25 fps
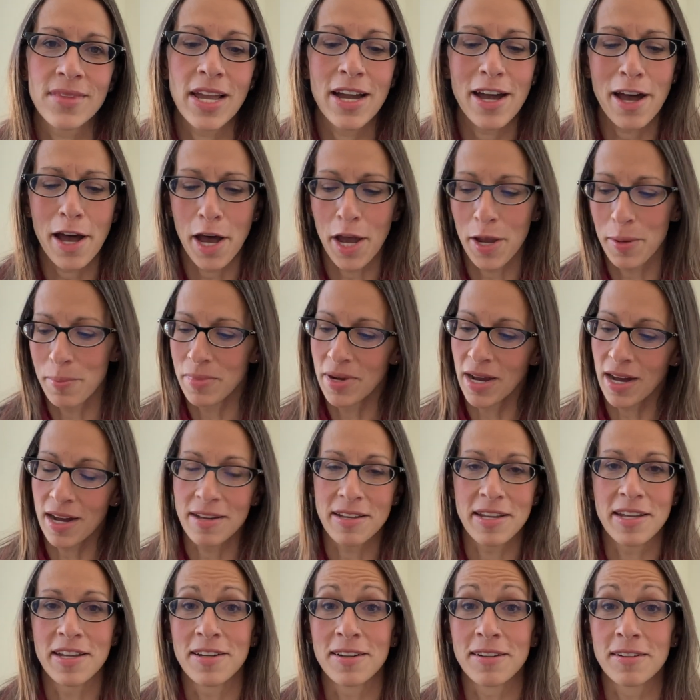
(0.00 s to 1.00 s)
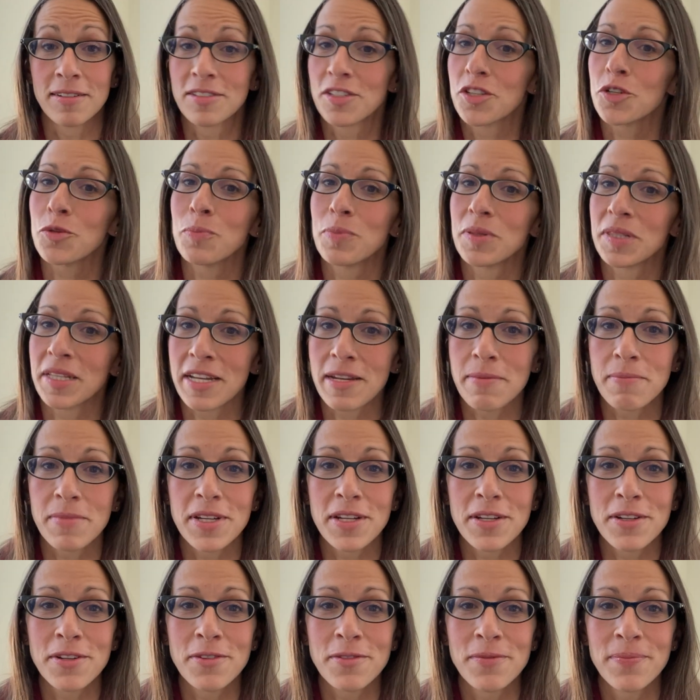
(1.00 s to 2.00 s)
I'm not here to blame
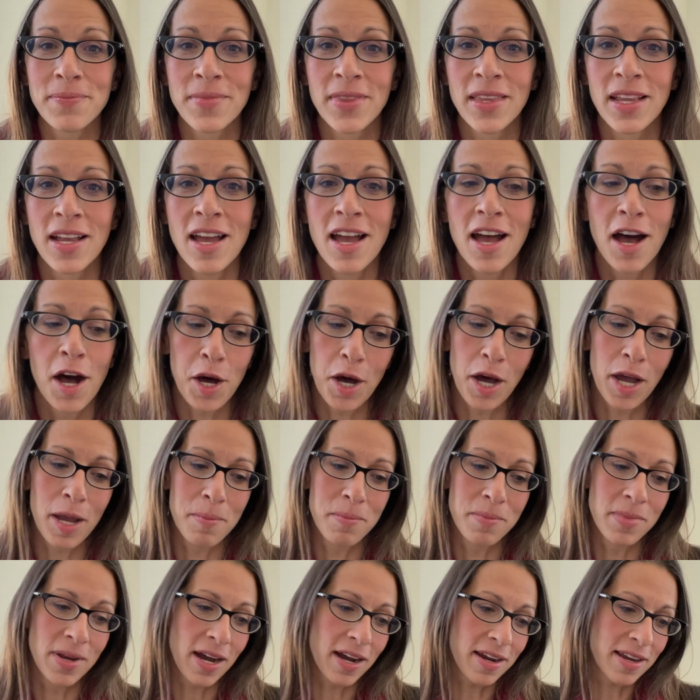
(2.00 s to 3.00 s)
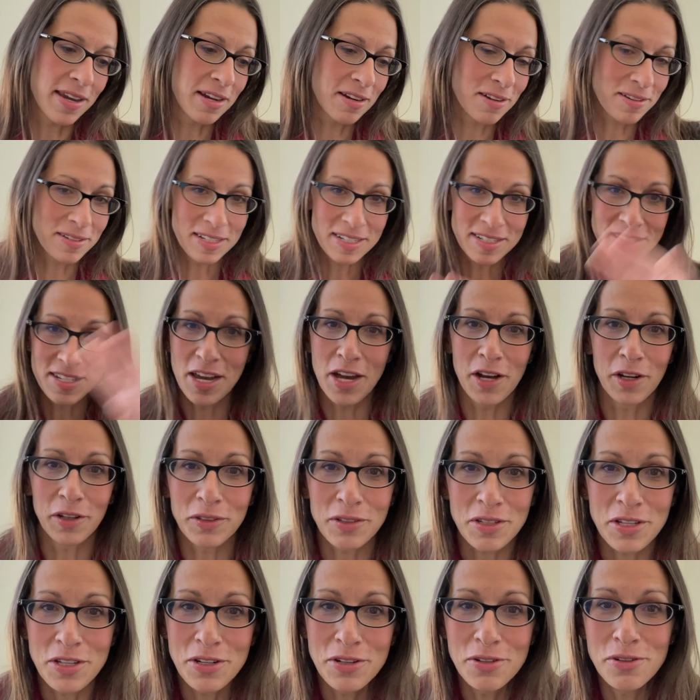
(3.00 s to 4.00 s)
you. I'm not here to tell
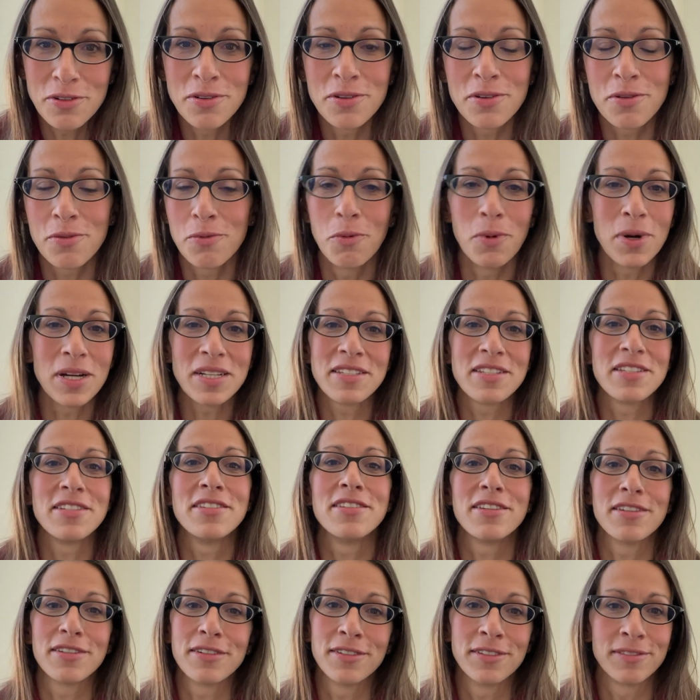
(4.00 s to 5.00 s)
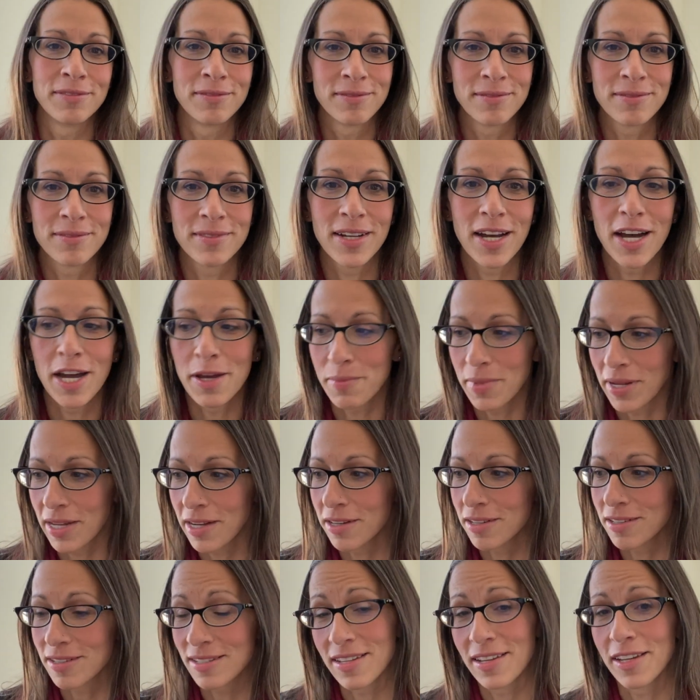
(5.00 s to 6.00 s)
you what to do. I'm
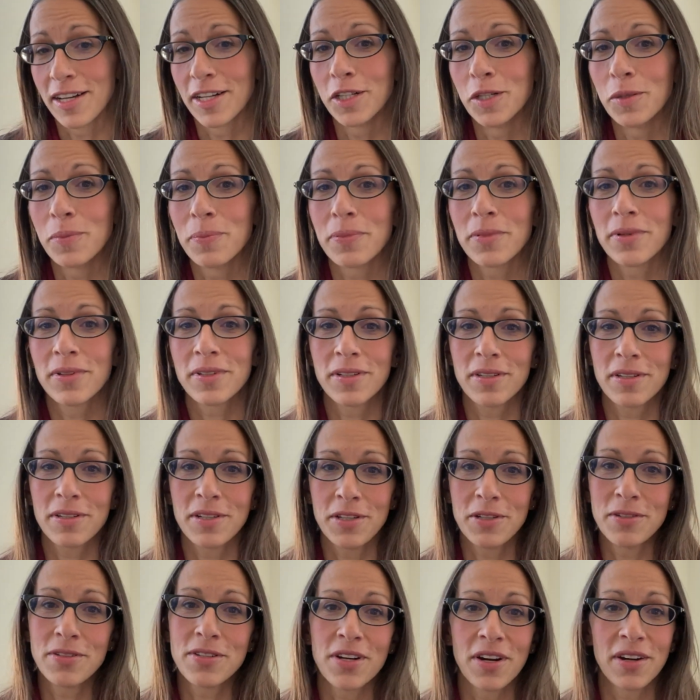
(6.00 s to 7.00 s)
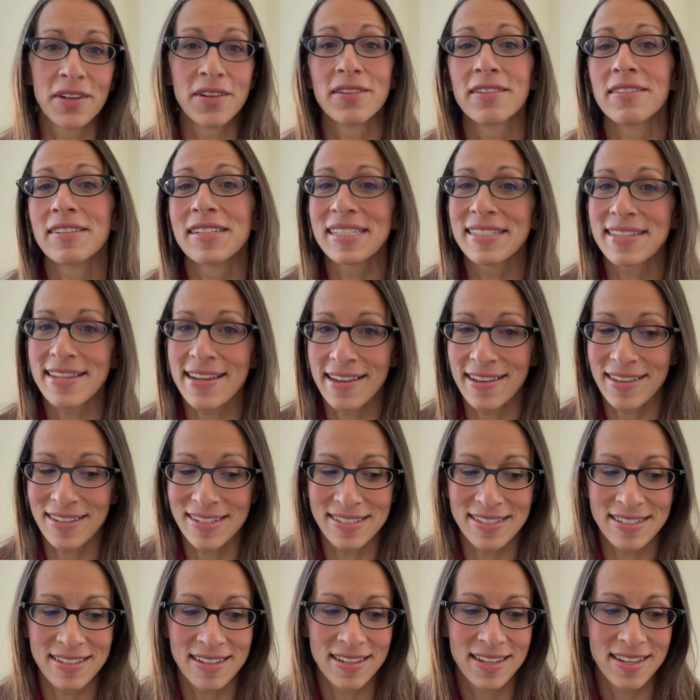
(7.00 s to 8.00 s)
here to help you to
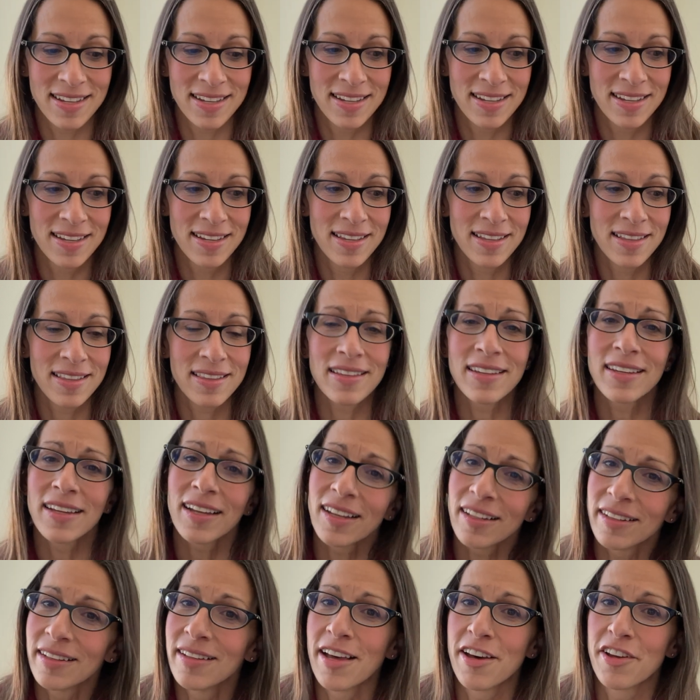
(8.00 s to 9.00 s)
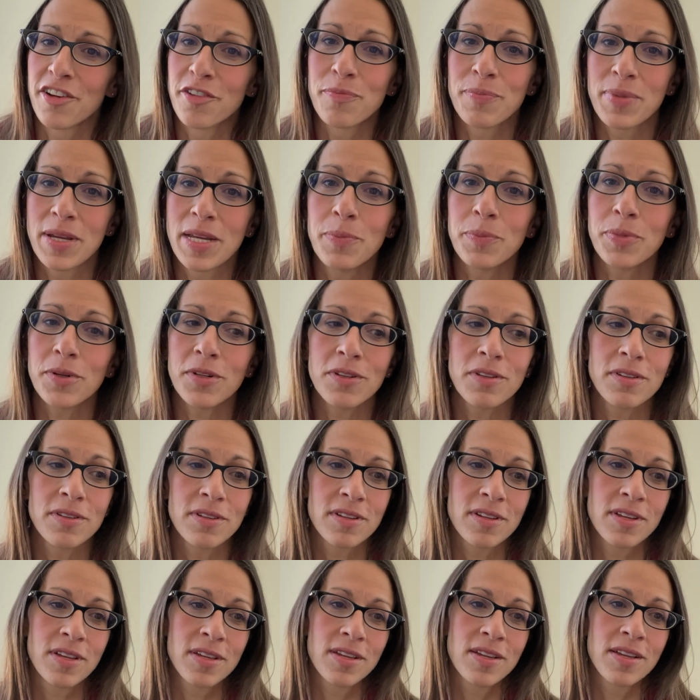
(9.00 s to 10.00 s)
understand that a lot of people
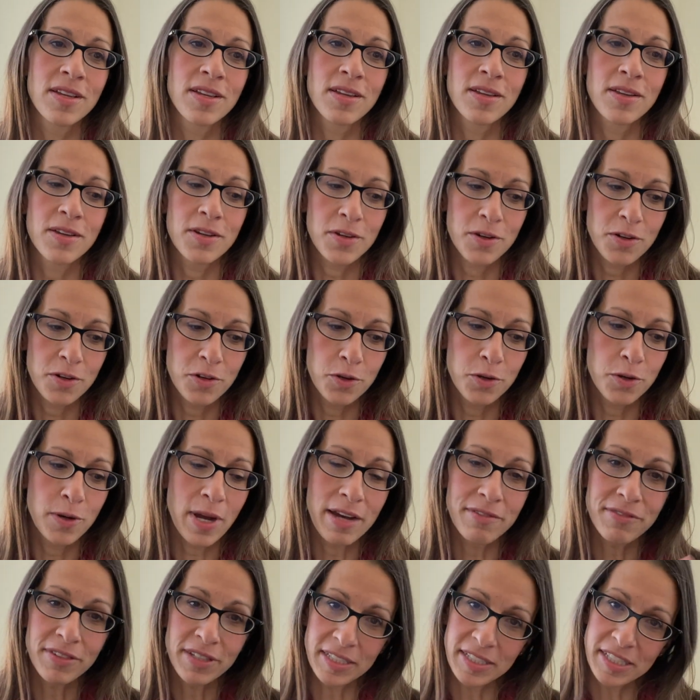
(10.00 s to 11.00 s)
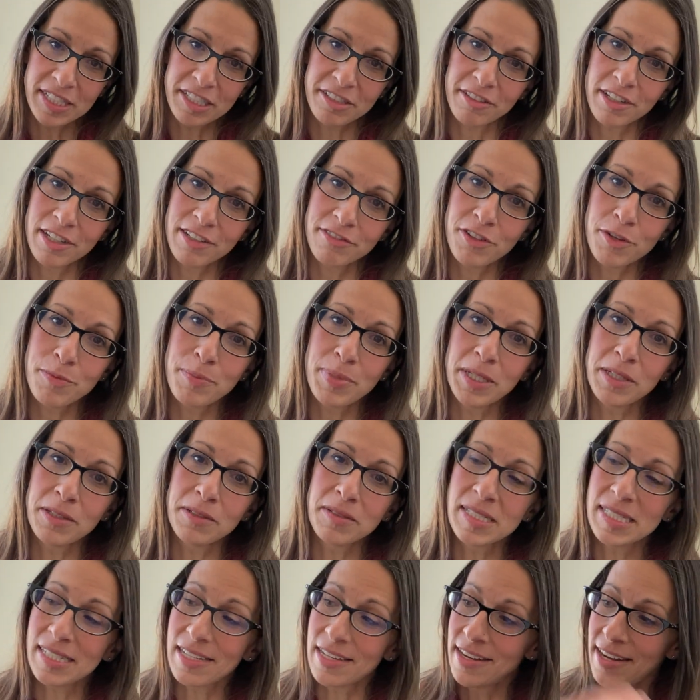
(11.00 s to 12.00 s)
who have a history of
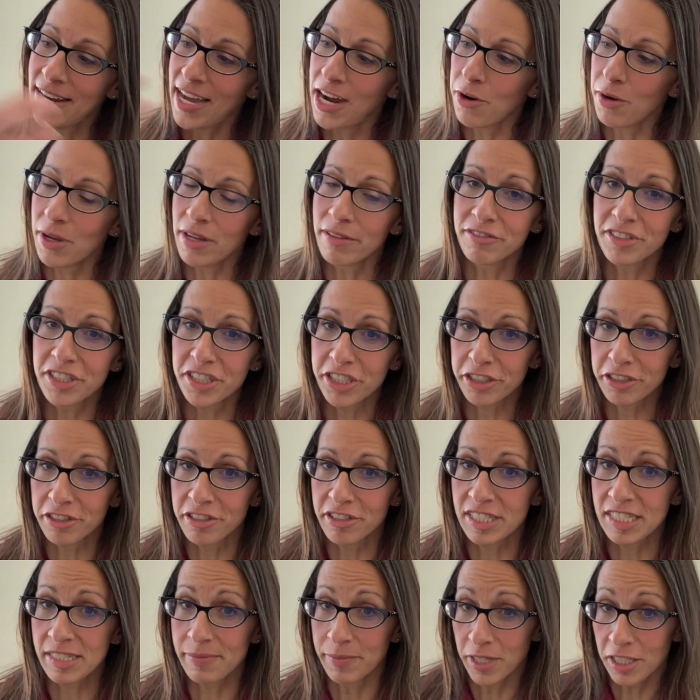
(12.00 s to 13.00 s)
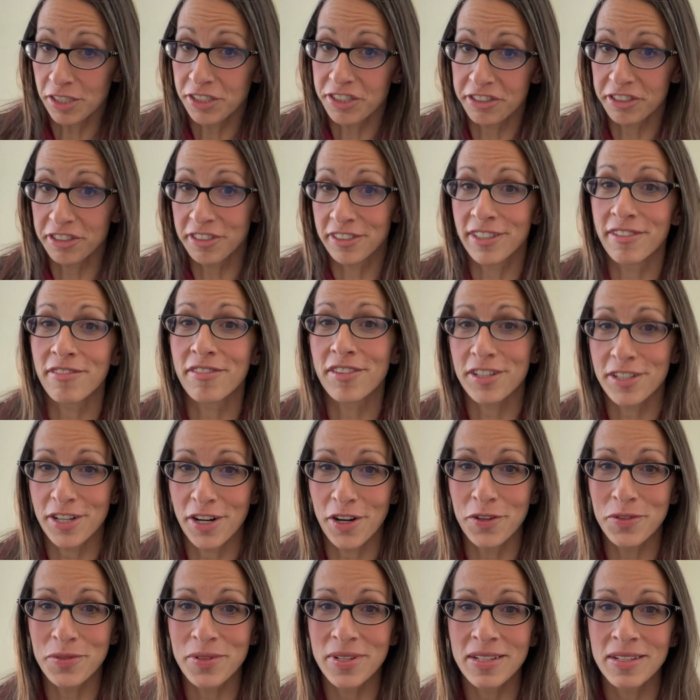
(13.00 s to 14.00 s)
abuse and now have small children of their
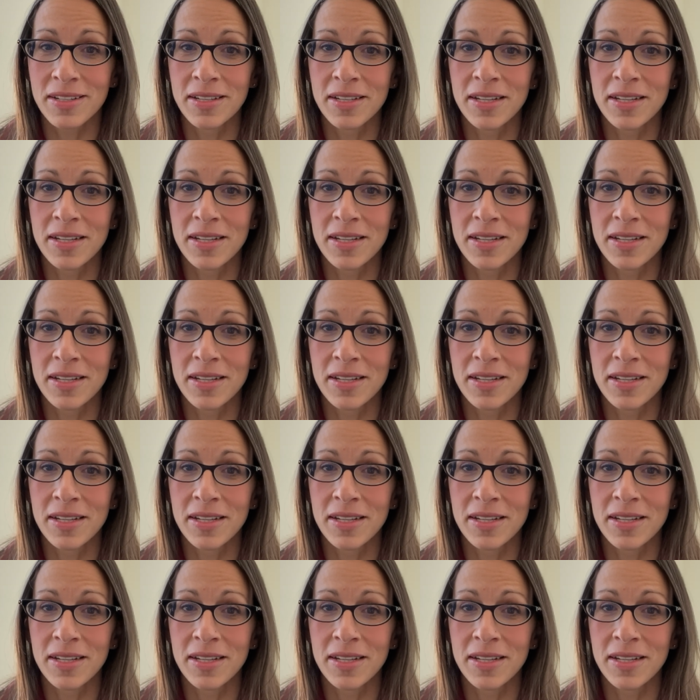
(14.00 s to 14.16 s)
own